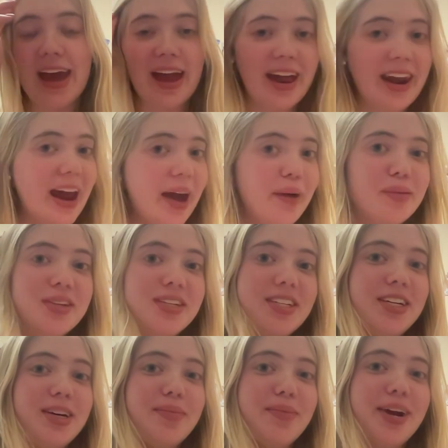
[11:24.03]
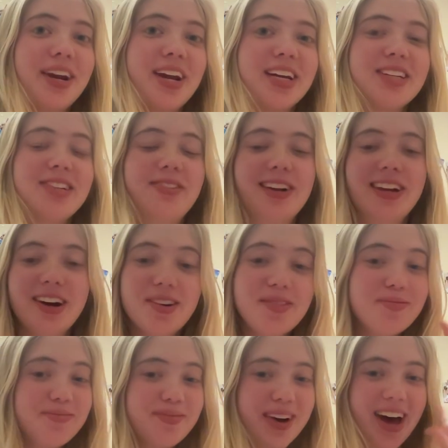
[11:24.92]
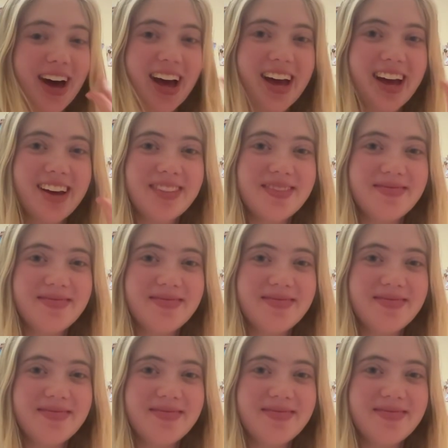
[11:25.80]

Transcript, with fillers: and I will see you in my next video. Bye!